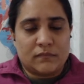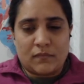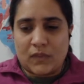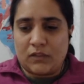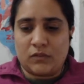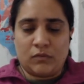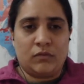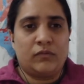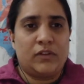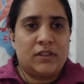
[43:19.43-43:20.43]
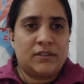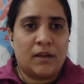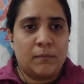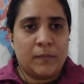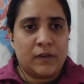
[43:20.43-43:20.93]
So for
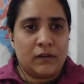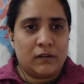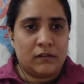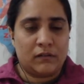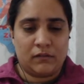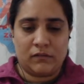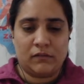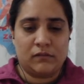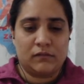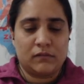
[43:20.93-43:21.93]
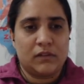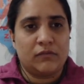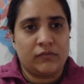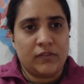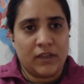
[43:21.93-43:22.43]
example,
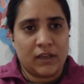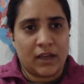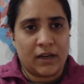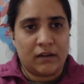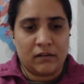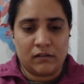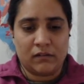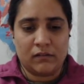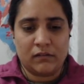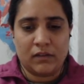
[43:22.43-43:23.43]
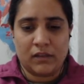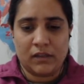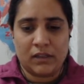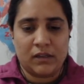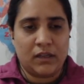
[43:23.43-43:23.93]
if we had a
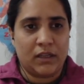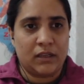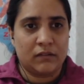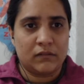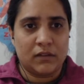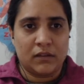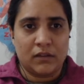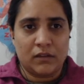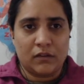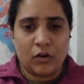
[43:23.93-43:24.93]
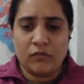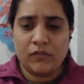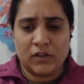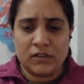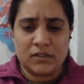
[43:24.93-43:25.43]
array of
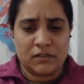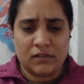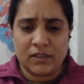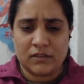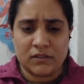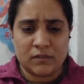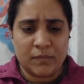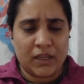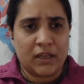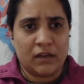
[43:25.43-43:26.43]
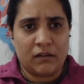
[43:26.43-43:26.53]
words, let's just make it